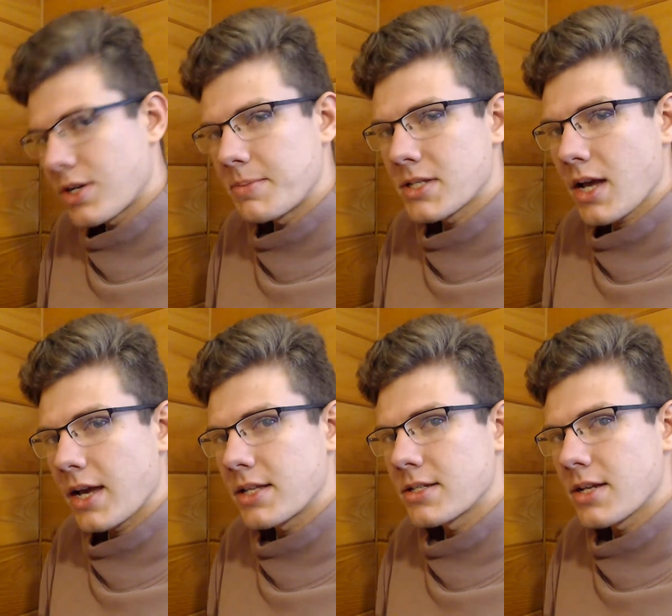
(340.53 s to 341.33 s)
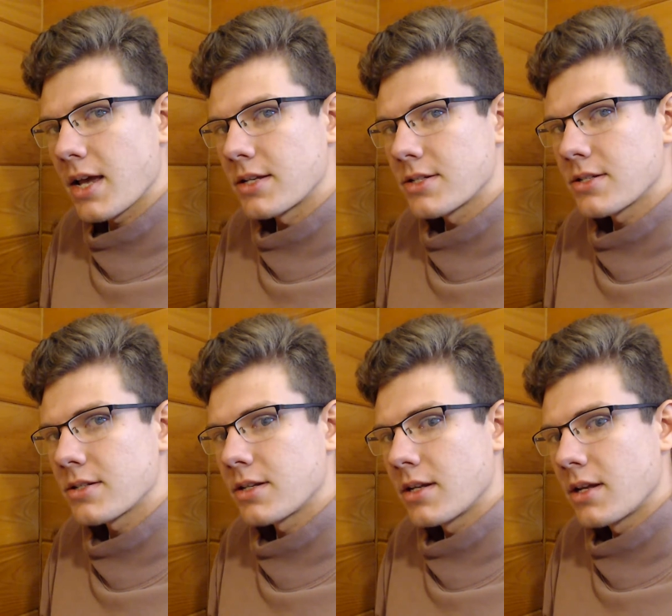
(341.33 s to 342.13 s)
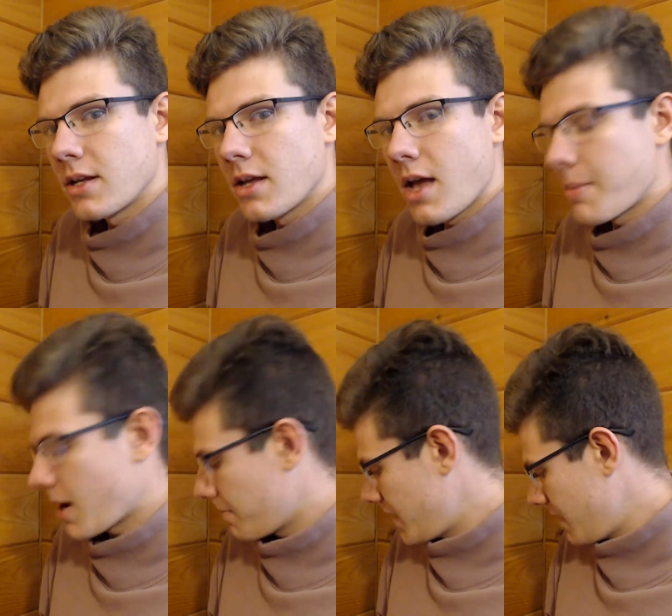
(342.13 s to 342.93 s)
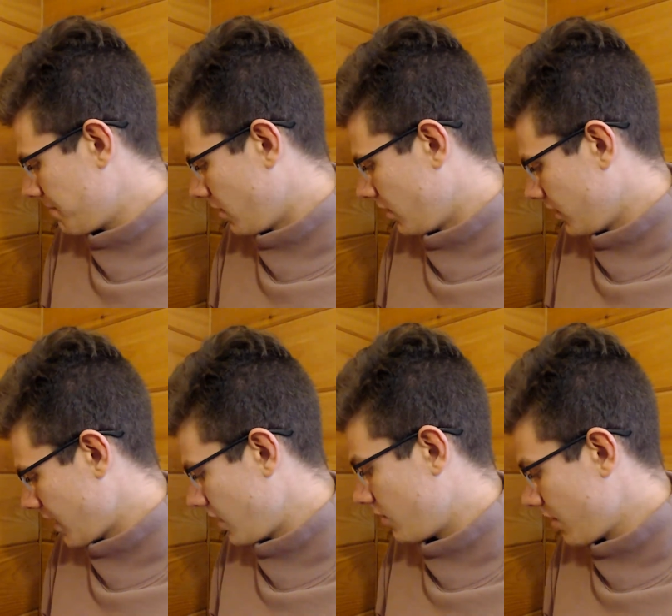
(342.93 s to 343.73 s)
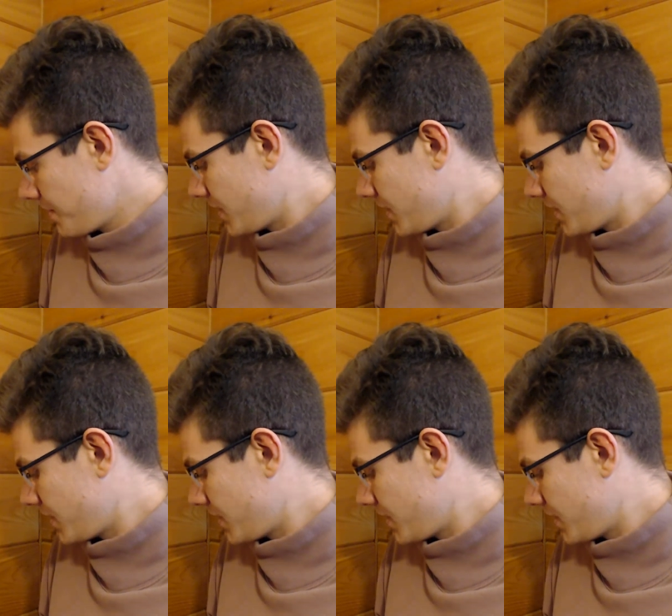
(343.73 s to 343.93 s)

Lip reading: science says about people and groups